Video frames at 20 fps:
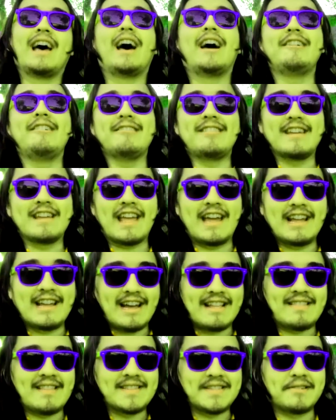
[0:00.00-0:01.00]
How do you think I
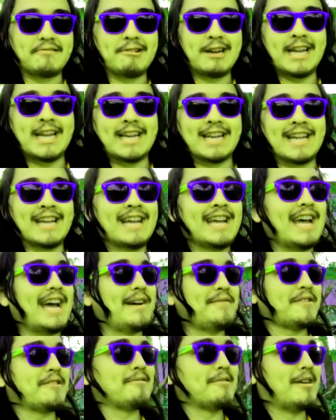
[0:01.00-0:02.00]
got this green,
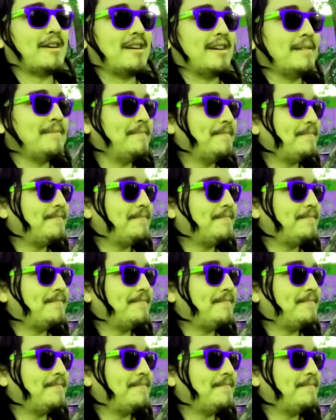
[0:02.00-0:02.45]
after all?